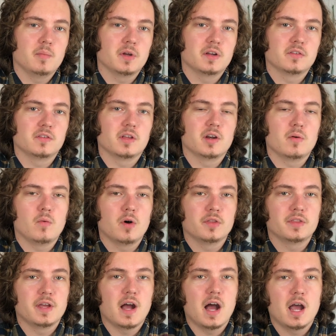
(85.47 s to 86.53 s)
because they don't
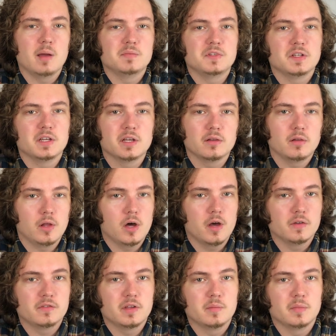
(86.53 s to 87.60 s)
want the hype to get
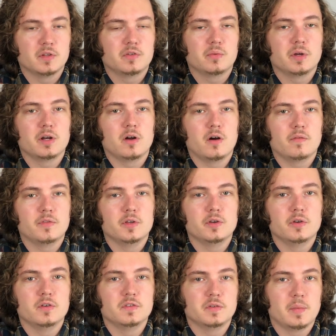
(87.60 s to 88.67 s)
lost in between all of the
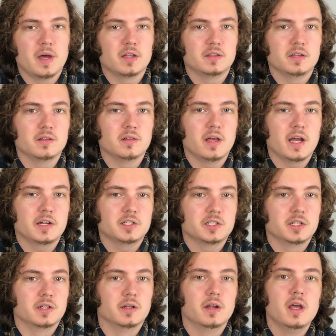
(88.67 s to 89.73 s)
news about the
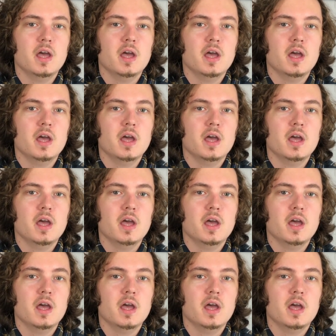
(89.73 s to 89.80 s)
election.